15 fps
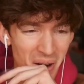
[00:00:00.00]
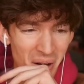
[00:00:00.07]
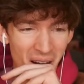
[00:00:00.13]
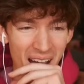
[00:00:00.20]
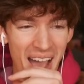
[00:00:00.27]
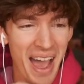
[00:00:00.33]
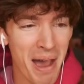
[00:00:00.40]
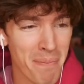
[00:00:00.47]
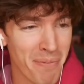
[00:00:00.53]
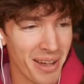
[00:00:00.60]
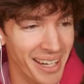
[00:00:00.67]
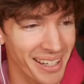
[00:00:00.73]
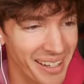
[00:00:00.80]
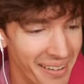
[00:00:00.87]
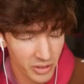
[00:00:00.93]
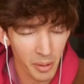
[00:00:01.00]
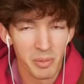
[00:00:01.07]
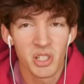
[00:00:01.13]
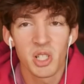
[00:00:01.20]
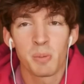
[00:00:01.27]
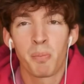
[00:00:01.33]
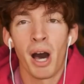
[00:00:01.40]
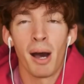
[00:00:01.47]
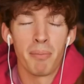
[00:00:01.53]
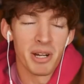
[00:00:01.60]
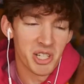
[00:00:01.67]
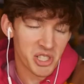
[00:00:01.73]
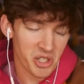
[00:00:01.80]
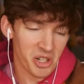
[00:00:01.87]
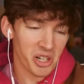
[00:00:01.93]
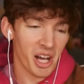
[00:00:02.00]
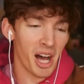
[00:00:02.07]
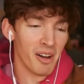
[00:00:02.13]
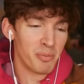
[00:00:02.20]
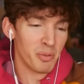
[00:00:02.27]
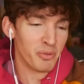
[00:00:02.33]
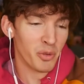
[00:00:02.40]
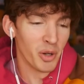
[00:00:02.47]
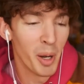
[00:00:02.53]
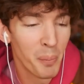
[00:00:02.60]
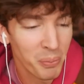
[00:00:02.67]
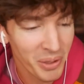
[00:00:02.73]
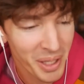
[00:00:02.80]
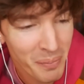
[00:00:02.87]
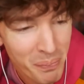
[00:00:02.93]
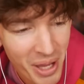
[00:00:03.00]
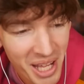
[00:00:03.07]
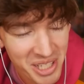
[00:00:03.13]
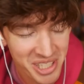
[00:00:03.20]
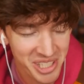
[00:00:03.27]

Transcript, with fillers: What happened? Let me just pop my shirt off before I play Pet